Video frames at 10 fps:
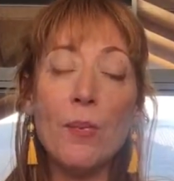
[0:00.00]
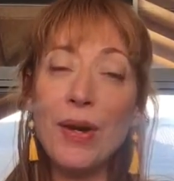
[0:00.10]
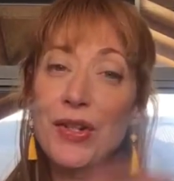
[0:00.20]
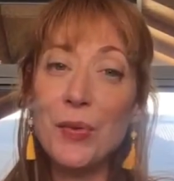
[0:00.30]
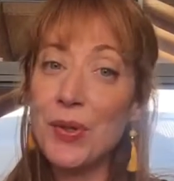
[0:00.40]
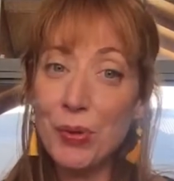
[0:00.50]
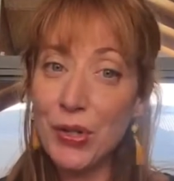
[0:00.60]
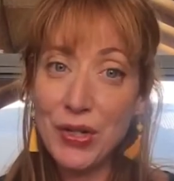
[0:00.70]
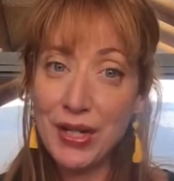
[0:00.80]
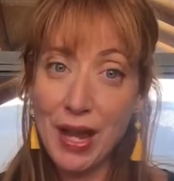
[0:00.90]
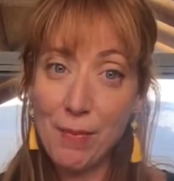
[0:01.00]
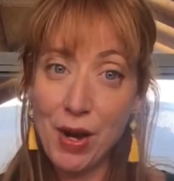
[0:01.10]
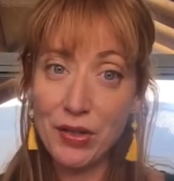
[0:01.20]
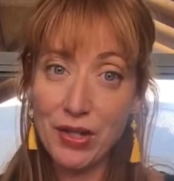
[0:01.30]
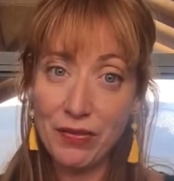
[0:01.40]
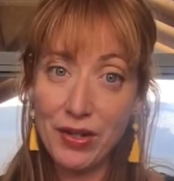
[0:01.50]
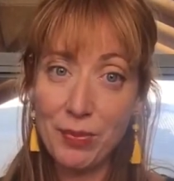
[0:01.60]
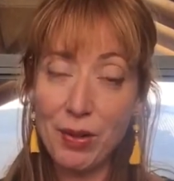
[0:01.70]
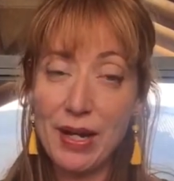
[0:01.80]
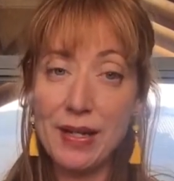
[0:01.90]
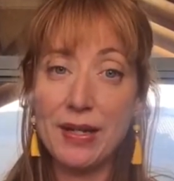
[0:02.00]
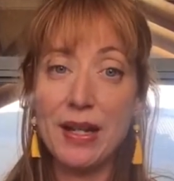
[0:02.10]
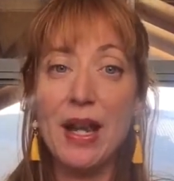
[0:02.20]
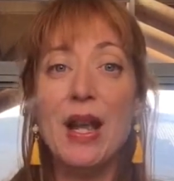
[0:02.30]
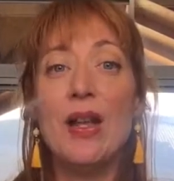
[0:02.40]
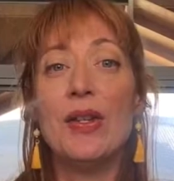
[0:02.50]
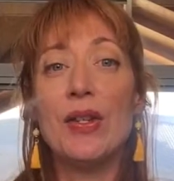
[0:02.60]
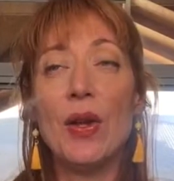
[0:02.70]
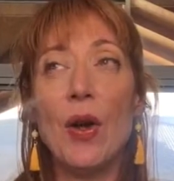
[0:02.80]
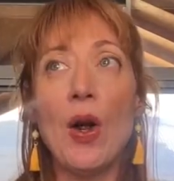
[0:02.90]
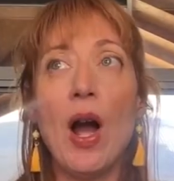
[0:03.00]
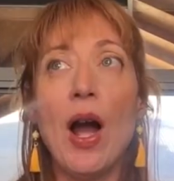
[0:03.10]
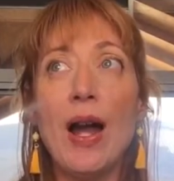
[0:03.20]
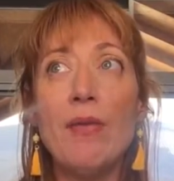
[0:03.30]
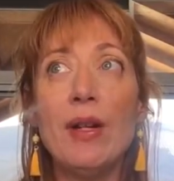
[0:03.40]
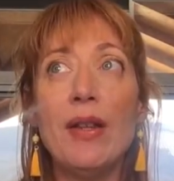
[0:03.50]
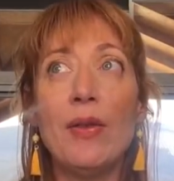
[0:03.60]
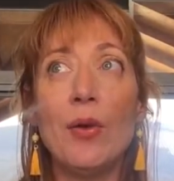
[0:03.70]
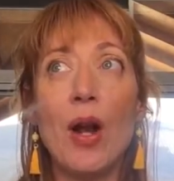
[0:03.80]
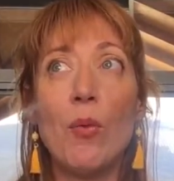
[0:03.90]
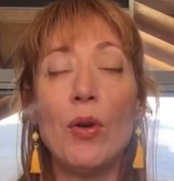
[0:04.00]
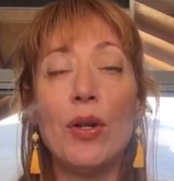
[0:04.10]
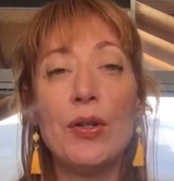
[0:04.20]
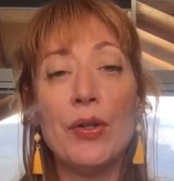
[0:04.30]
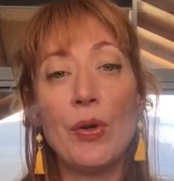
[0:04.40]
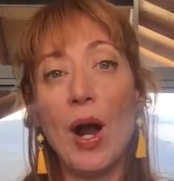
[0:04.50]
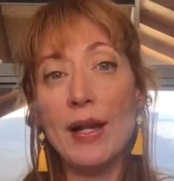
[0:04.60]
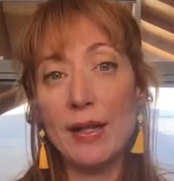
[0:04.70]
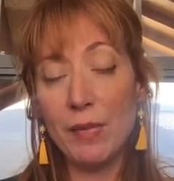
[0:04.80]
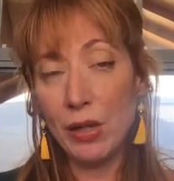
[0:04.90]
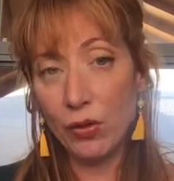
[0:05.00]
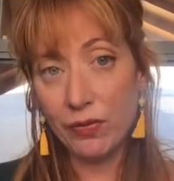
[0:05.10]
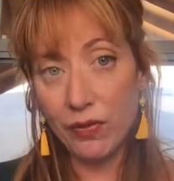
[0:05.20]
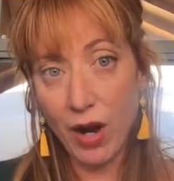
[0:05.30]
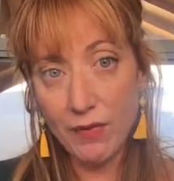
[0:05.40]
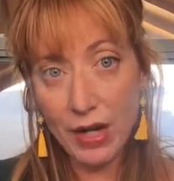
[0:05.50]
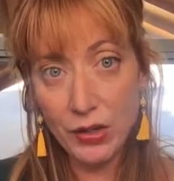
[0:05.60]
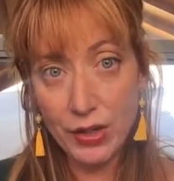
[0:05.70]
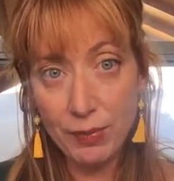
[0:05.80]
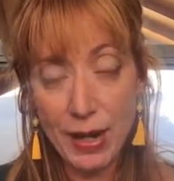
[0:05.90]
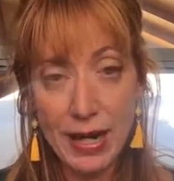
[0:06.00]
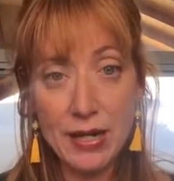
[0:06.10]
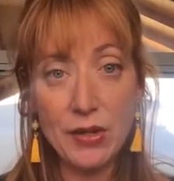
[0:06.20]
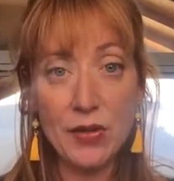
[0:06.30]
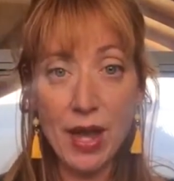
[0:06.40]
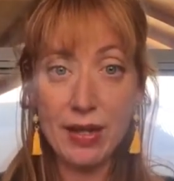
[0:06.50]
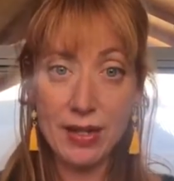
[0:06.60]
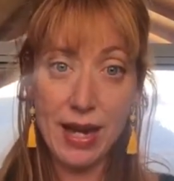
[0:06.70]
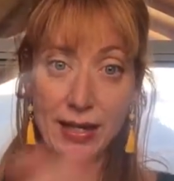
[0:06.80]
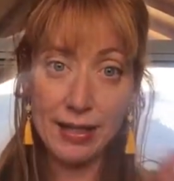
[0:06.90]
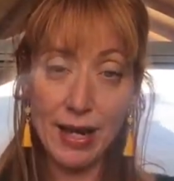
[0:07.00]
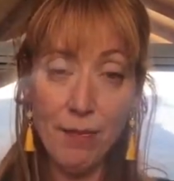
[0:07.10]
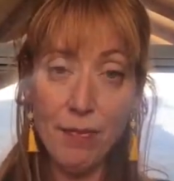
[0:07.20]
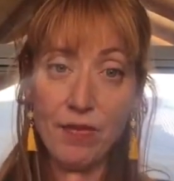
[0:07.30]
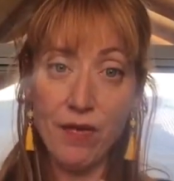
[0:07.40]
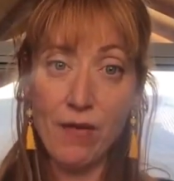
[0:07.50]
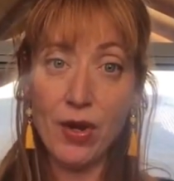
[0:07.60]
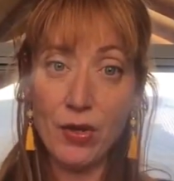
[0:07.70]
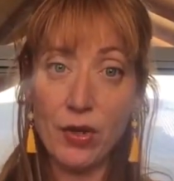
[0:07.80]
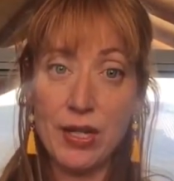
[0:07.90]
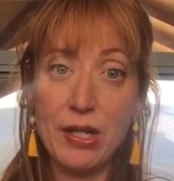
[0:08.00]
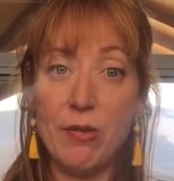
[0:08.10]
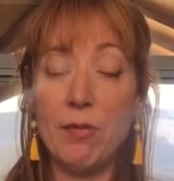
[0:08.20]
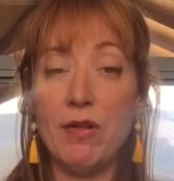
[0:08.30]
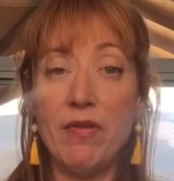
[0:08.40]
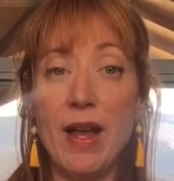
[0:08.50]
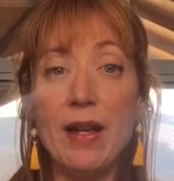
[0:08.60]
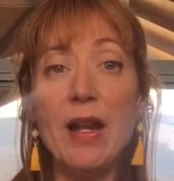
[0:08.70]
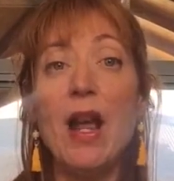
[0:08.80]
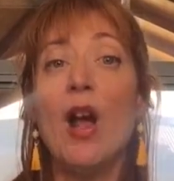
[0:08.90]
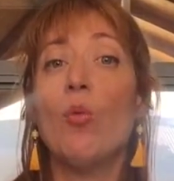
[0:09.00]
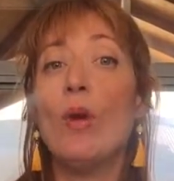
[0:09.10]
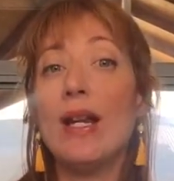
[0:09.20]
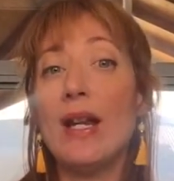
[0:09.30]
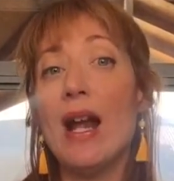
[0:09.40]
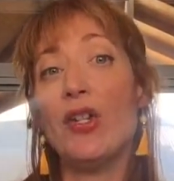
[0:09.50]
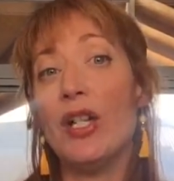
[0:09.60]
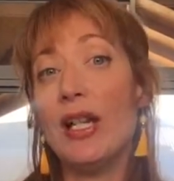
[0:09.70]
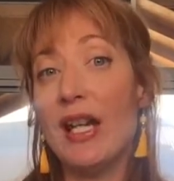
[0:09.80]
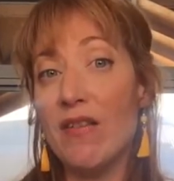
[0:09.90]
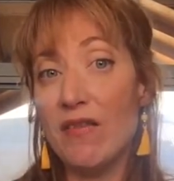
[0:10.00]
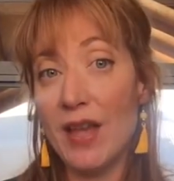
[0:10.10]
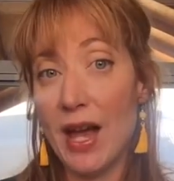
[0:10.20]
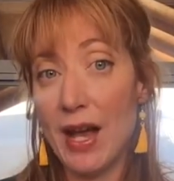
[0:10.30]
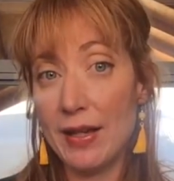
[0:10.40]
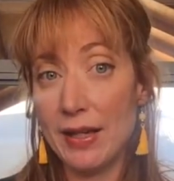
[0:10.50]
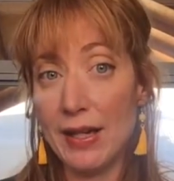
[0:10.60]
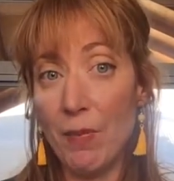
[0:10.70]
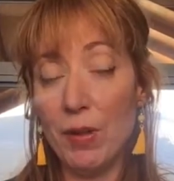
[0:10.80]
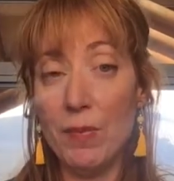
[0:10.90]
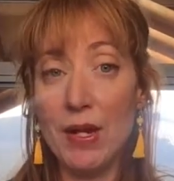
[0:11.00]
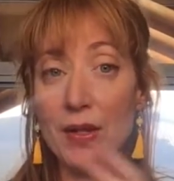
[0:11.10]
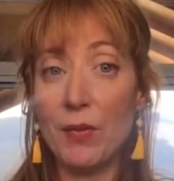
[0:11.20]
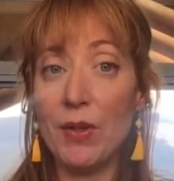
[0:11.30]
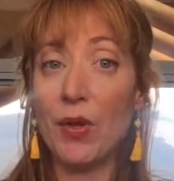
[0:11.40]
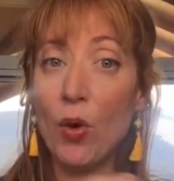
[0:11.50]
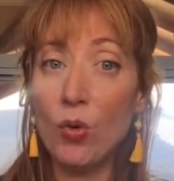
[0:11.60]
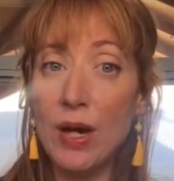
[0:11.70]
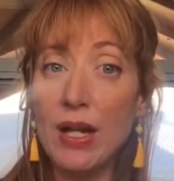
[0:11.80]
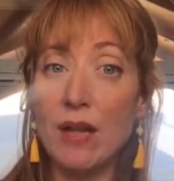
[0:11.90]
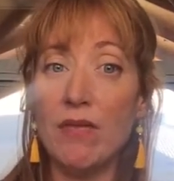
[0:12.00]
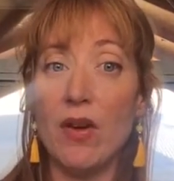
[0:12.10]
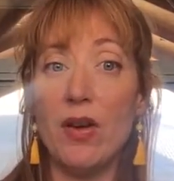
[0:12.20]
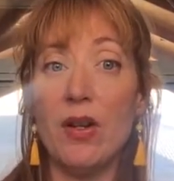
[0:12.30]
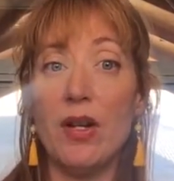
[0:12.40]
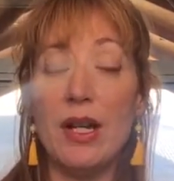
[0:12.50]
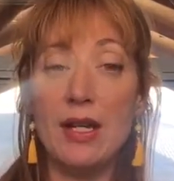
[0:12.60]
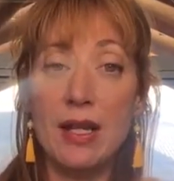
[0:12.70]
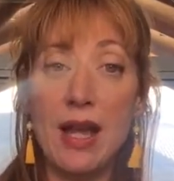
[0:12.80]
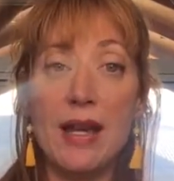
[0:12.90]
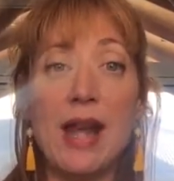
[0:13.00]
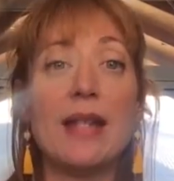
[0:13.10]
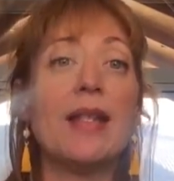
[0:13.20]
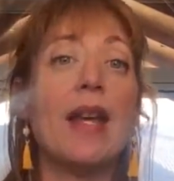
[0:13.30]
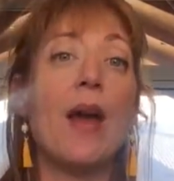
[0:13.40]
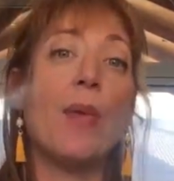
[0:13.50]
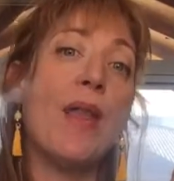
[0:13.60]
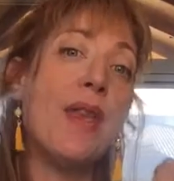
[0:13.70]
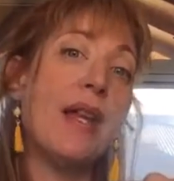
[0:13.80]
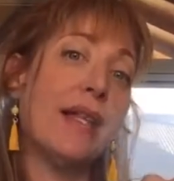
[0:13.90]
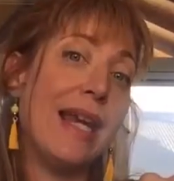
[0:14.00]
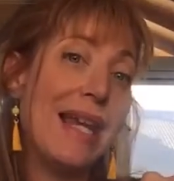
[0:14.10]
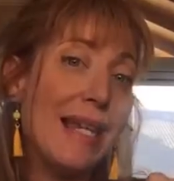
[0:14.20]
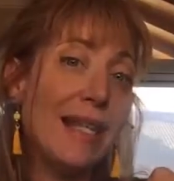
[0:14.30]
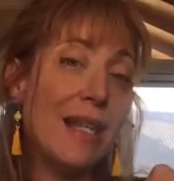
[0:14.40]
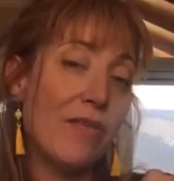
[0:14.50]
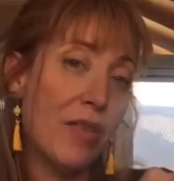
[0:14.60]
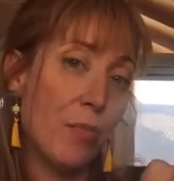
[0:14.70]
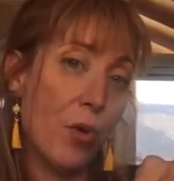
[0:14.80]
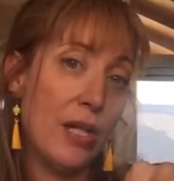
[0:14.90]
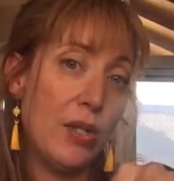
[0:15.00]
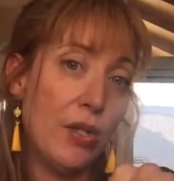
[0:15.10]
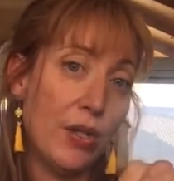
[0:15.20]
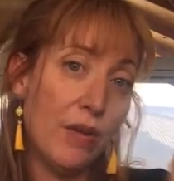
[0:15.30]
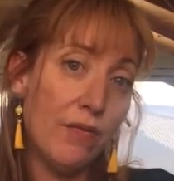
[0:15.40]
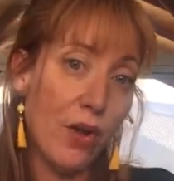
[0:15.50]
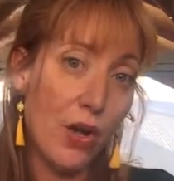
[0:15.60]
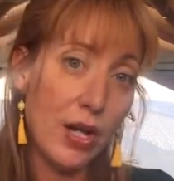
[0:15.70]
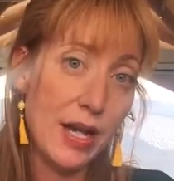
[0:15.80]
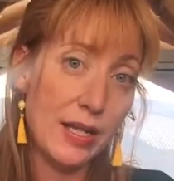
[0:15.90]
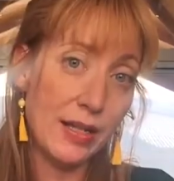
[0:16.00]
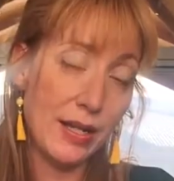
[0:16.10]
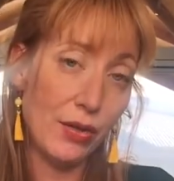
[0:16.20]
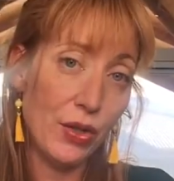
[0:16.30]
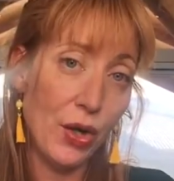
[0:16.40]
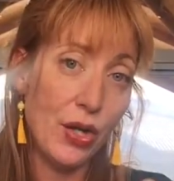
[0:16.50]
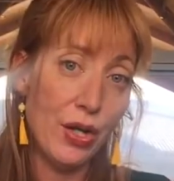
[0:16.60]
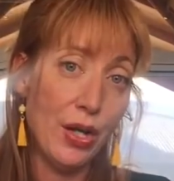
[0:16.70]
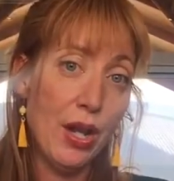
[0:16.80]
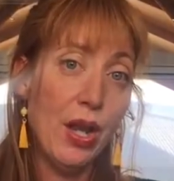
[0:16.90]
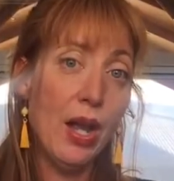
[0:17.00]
but she wasn't producing that much in the first place. So I really thought I wanted to try something called 5-HTP. So that next step, the 5-hydroxytryptophan, we can actually give that as a supplement. So it's already converted into that next step. And then it's easier for the body to just convert it into serotonin